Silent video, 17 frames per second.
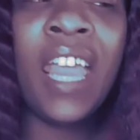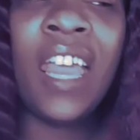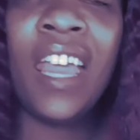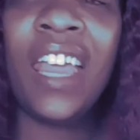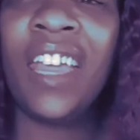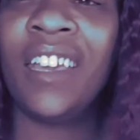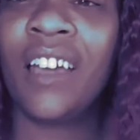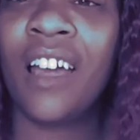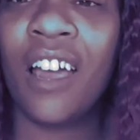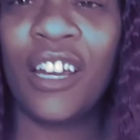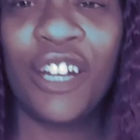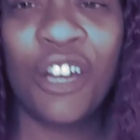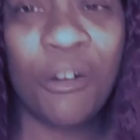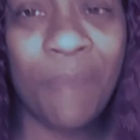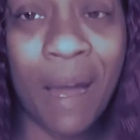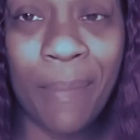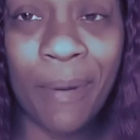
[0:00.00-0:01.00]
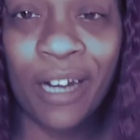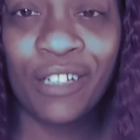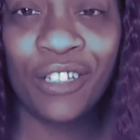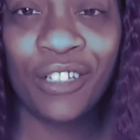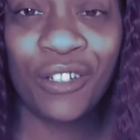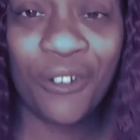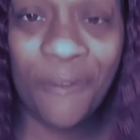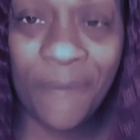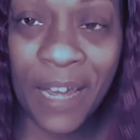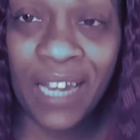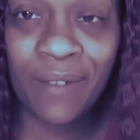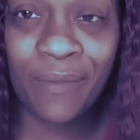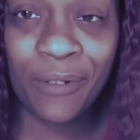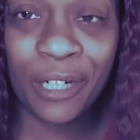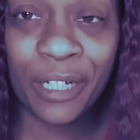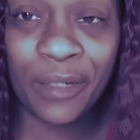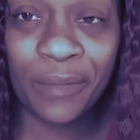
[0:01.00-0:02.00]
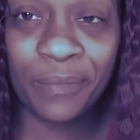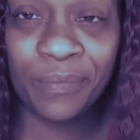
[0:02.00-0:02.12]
And you already know my personal favorite.